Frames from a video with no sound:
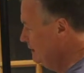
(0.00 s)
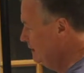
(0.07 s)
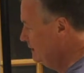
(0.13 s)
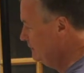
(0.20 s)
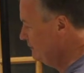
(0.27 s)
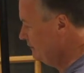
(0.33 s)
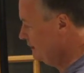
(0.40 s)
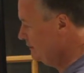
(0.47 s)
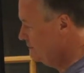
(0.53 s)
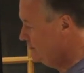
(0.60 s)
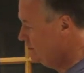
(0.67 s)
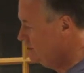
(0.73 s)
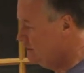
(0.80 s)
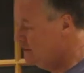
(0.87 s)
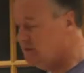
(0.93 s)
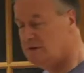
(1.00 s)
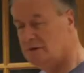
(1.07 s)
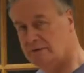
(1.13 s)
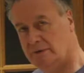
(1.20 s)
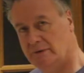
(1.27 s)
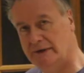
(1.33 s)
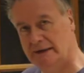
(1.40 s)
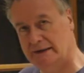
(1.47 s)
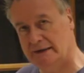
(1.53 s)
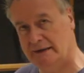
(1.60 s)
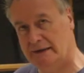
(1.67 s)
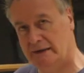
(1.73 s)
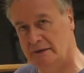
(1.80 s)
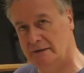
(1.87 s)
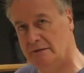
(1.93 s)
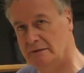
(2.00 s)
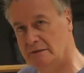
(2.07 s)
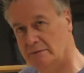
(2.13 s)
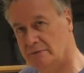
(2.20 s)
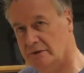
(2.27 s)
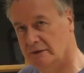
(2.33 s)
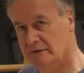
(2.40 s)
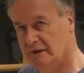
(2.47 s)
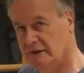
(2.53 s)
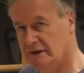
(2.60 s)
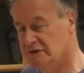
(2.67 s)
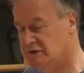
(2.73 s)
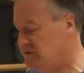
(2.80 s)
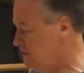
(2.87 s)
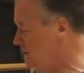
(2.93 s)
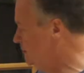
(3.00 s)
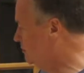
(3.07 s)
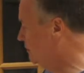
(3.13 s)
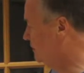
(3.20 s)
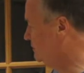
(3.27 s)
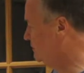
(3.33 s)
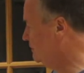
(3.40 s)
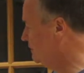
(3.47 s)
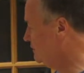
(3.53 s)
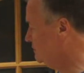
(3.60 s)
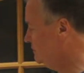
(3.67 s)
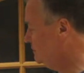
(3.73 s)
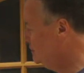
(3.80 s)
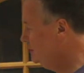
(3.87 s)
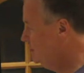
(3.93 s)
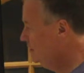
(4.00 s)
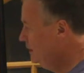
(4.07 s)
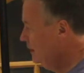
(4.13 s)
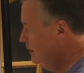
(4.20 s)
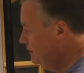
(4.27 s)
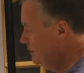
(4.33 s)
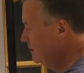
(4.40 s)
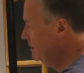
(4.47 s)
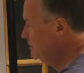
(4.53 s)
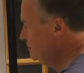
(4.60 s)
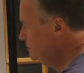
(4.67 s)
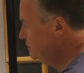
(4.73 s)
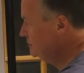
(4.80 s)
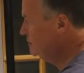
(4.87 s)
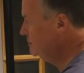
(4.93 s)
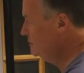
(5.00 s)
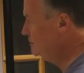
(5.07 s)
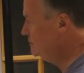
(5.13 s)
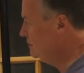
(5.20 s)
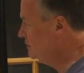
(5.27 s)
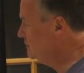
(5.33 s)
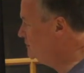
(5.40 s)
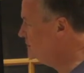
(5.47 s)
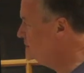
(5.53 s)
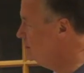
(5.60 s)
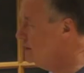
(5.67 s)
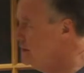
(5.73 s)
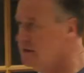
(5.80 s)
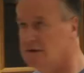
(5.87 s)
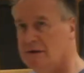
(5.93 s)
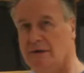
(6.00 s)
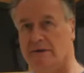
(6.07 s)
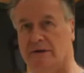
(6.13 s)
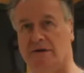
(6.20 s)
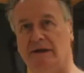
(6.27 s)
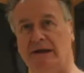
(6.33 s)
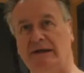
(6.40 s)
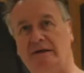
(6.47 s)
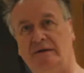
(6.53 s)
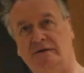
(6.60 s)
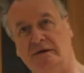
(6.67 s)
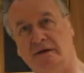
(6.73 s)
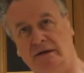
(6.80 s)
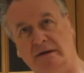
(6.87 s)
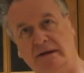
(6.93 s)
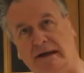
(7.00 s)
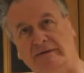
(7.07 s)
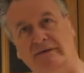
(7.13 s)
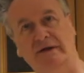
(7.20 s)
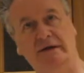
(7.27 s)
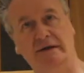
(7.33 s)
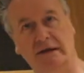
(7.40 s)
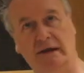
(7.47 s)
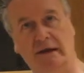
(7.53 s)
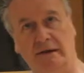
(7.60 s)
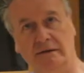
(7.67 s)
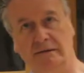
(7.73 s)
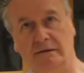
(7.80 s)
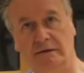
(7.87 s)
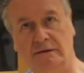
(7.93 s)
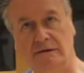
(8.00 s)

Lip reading: So you will get the protonation, deprotonation. But those are the two structures. Now I'm going to get you to have another go,